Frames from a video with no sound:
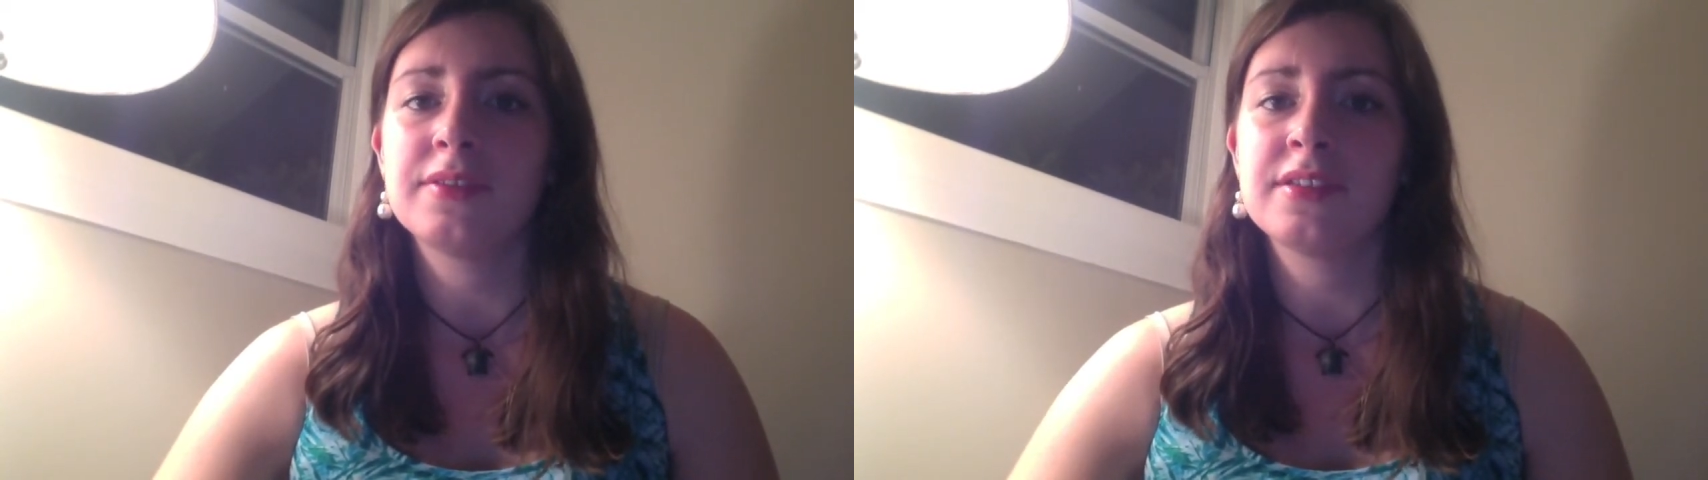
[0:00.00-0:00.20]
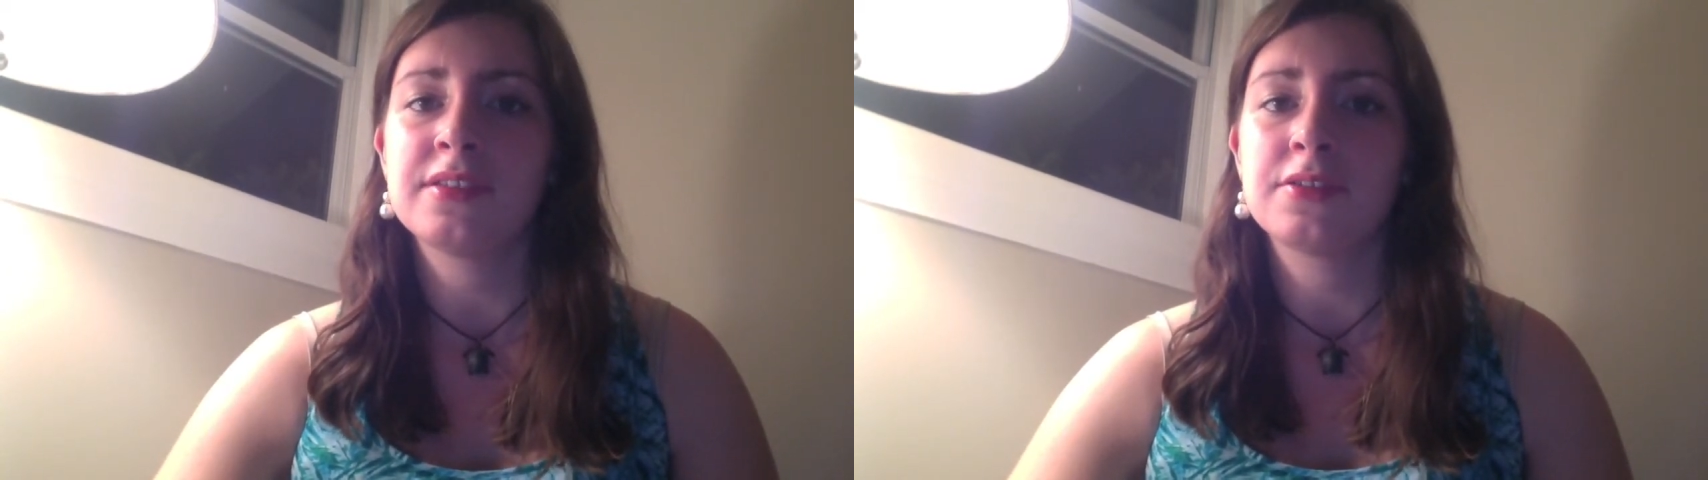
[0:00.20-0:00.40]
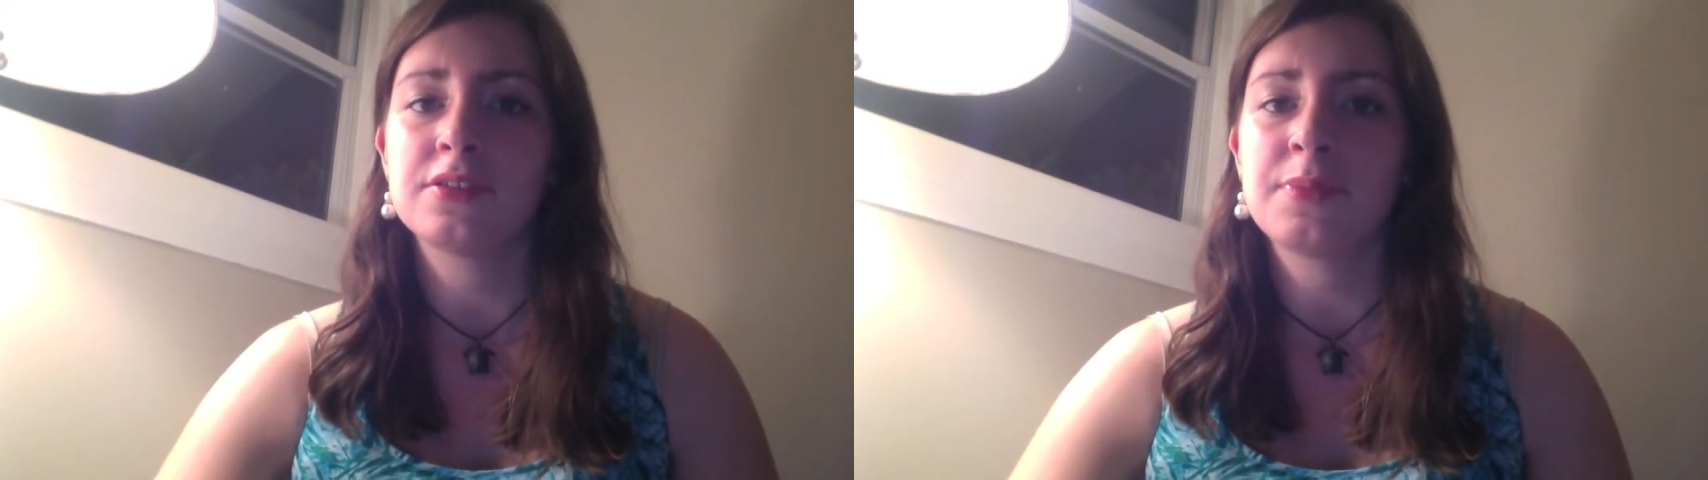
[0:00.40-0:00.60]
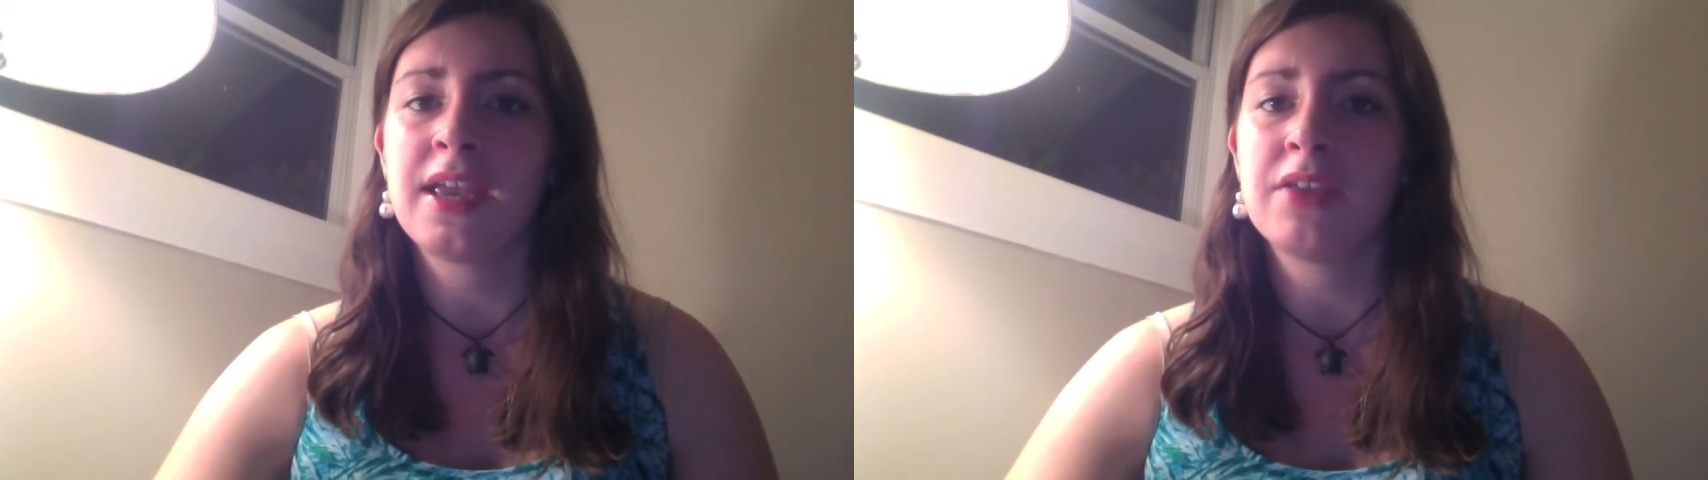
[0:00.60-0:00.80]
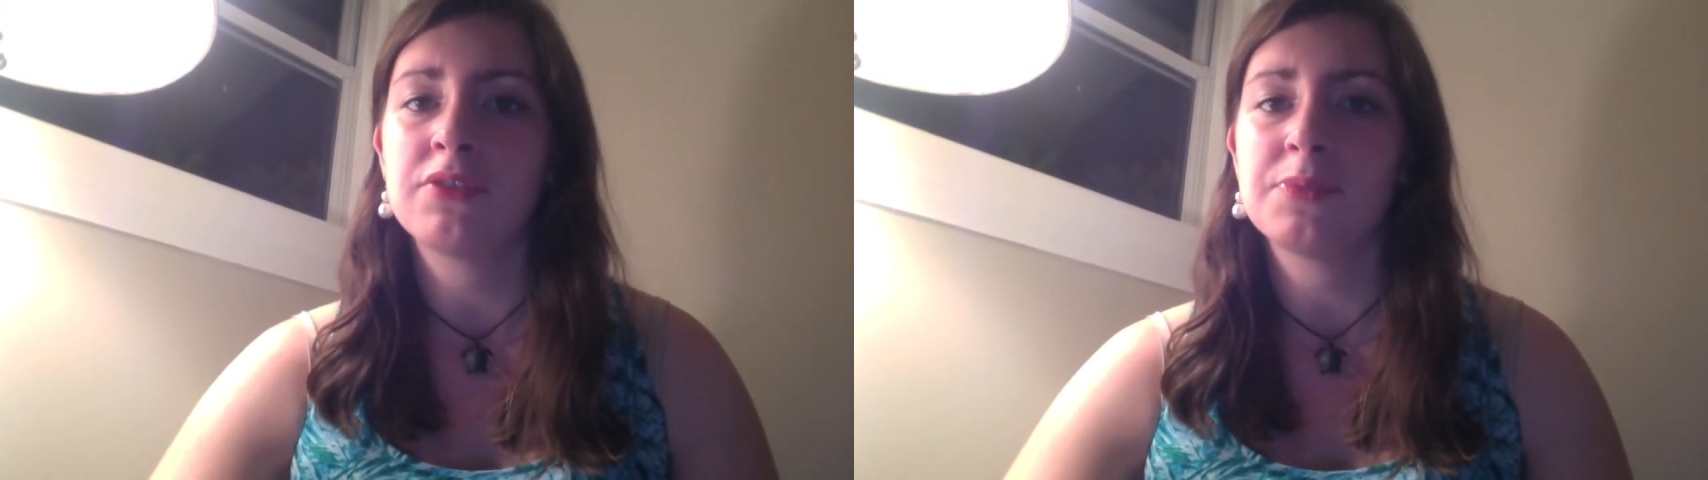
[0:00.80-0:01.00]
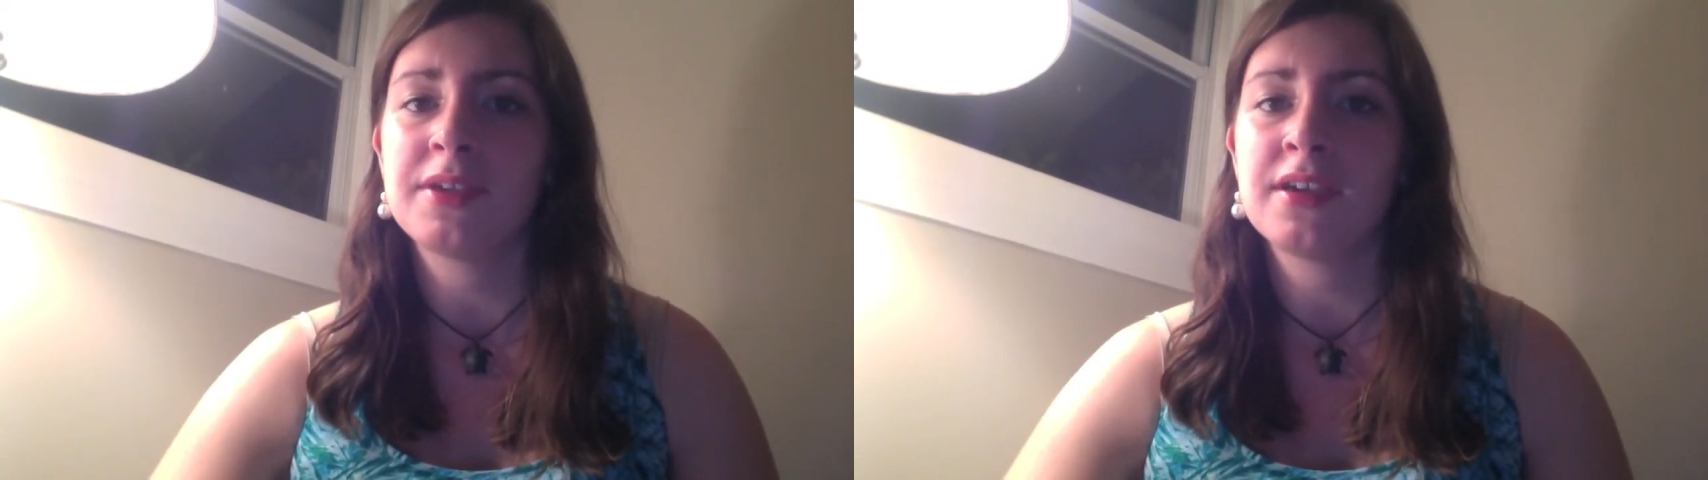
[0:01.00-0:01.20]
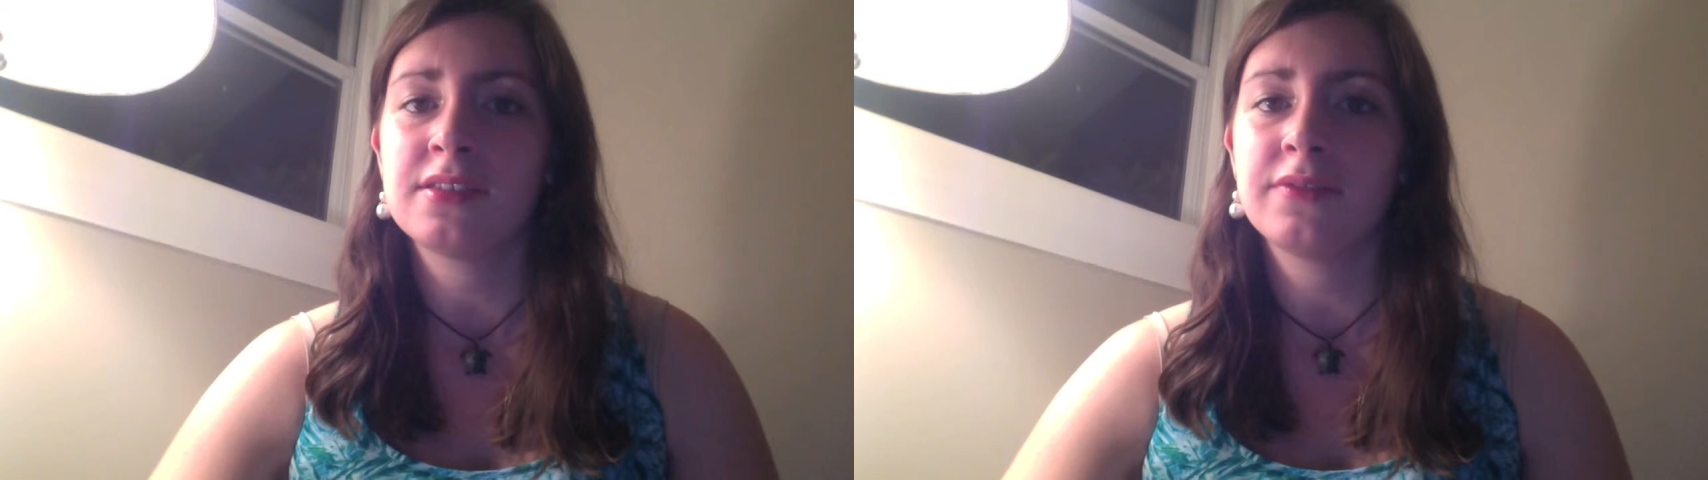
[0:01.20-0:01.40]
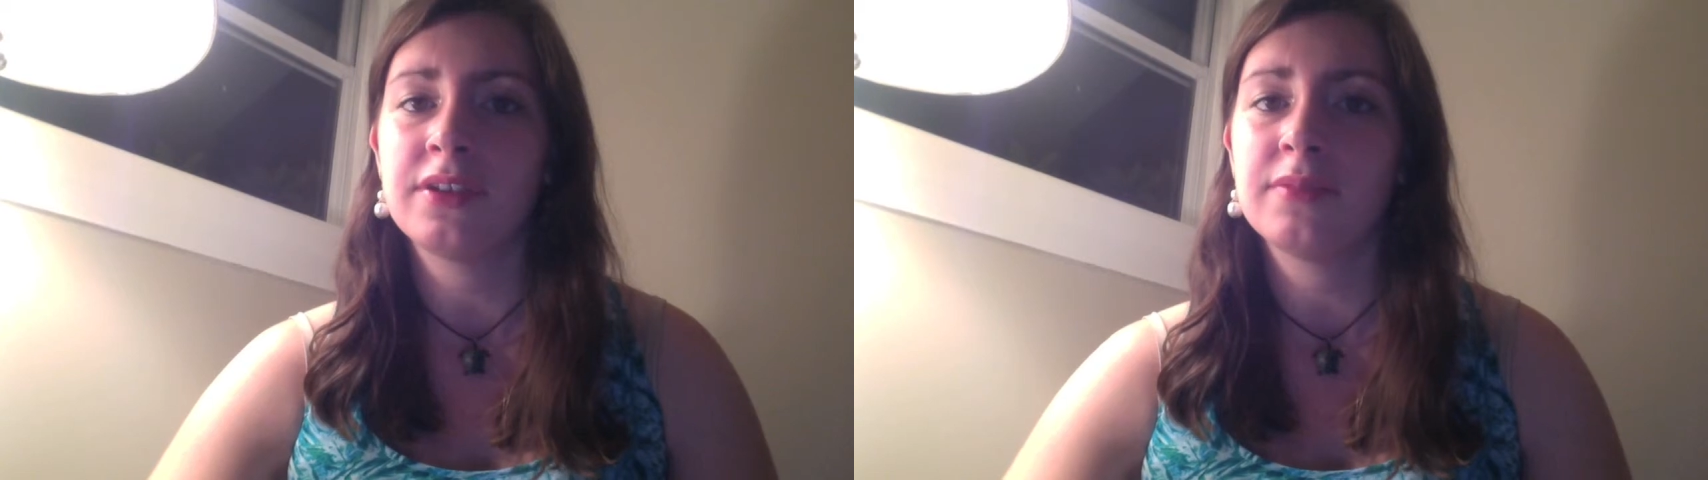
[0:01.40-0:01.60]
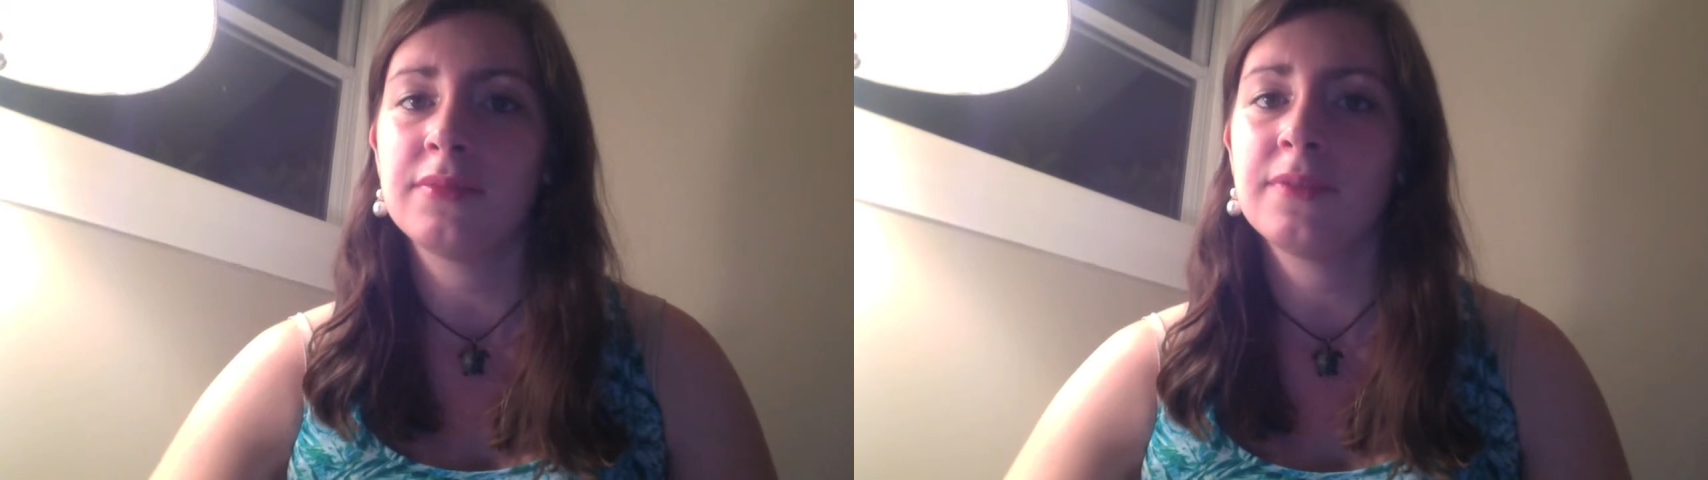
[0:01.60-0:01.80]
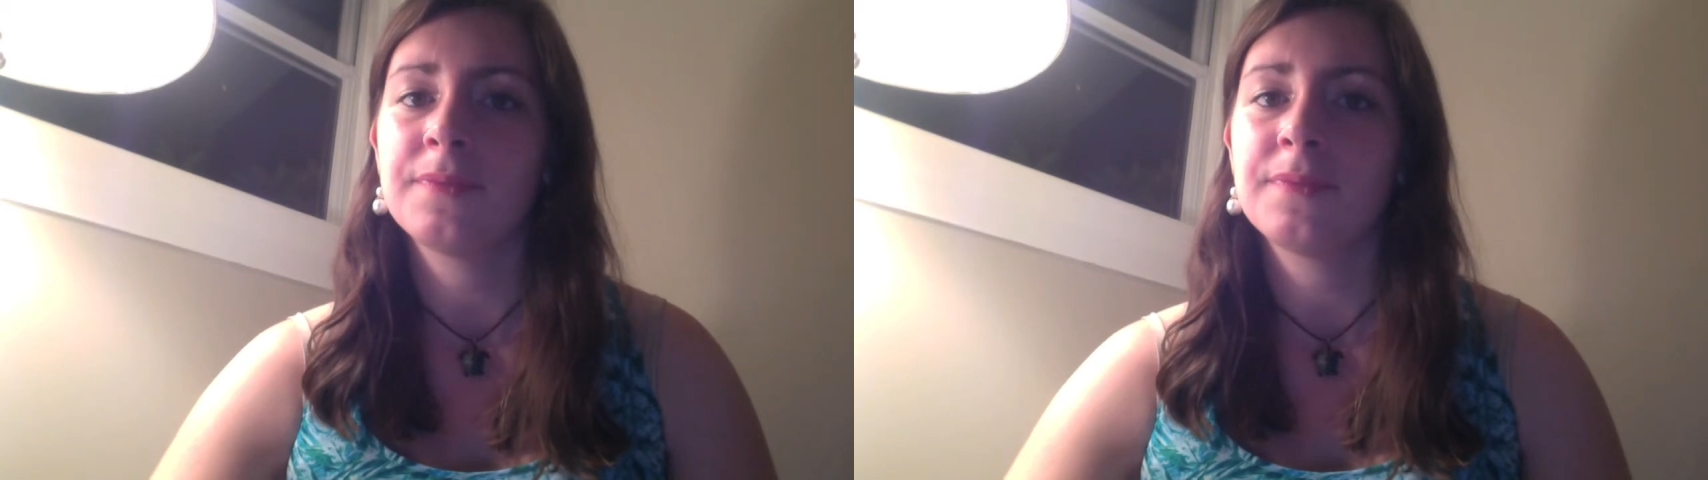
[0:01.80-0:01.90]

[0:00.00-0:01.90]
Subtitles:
sister's pain was because of him.